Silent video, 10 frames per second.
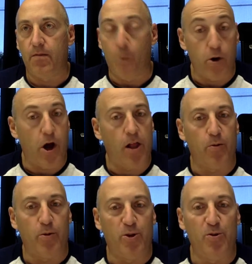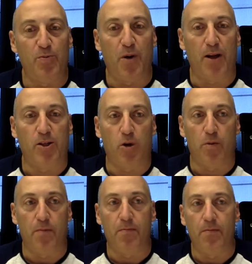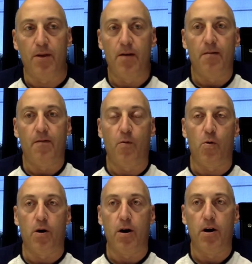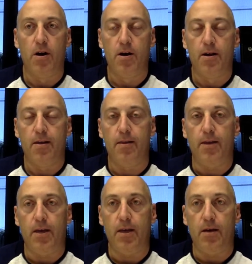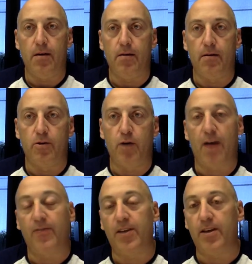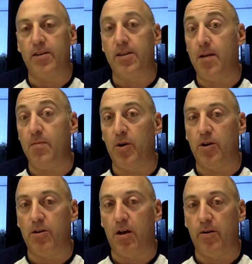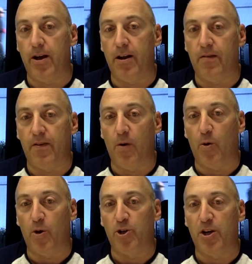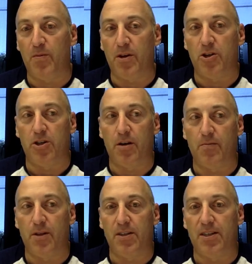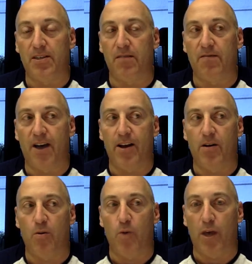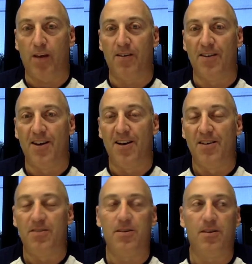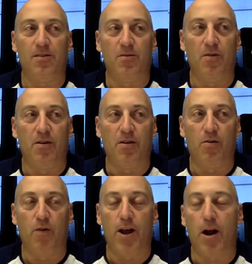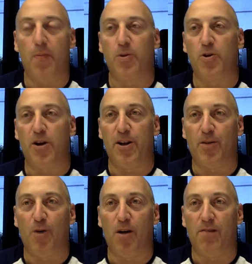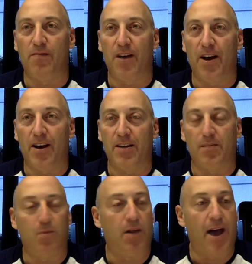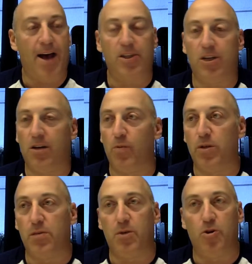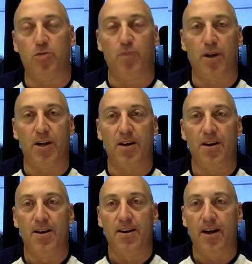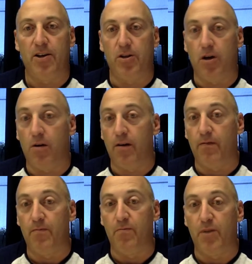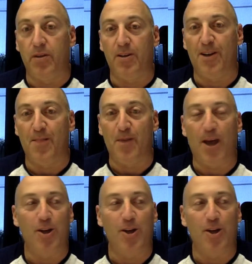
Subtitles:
$4 with two spots open for the DraftKings $10 million NFL World Championship. This is the final week. So great opportunity to qualify. It's a blast. You can win some huge money. As you know, I've been to the NBA